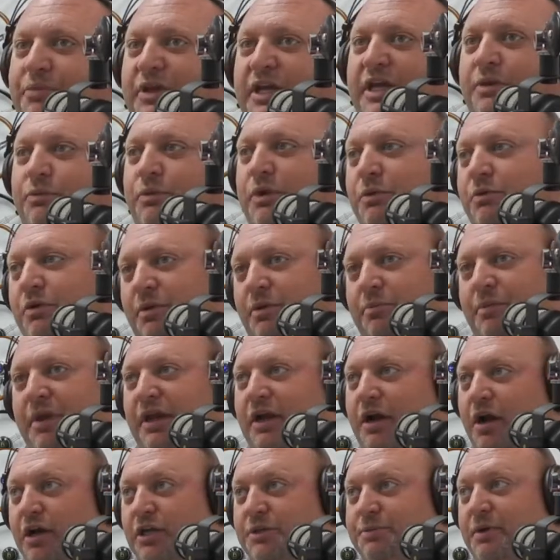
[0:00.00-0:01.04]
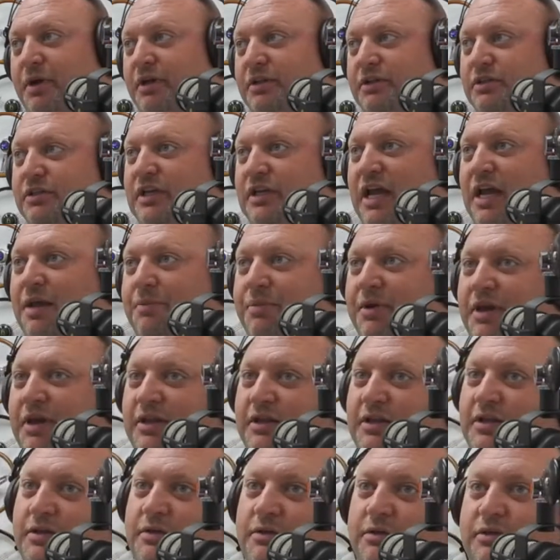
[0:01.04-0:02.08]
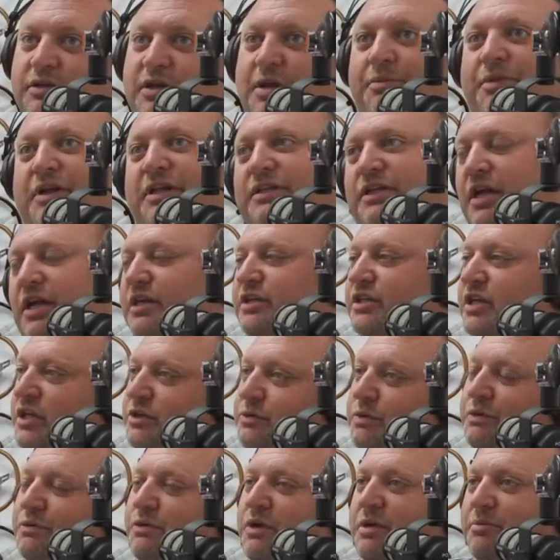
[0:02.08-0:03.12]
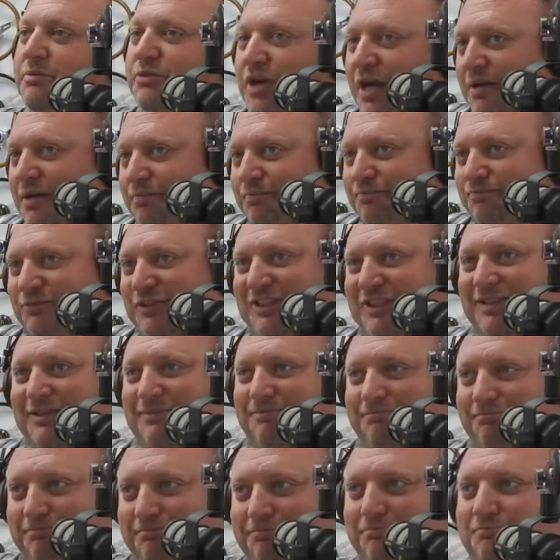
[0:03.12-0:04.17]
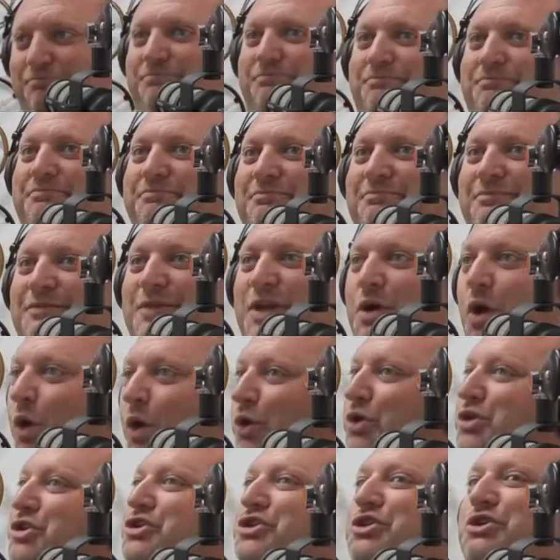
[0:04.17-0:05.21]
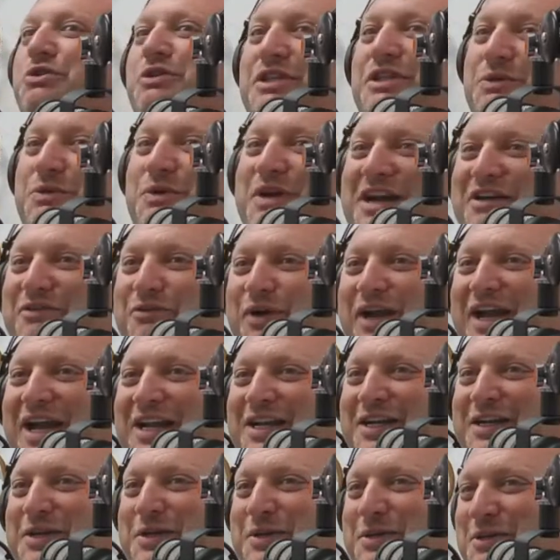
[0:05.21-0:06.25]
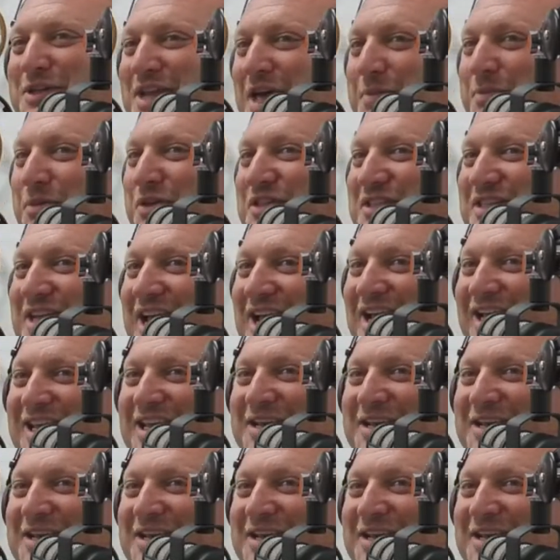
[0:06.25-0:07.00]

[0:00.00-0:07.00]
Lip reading: and we want to make our sponsors happy, and then somebody's cutting the checks. We want them to try to just horseshoe it, whatever we got to do, double stack it,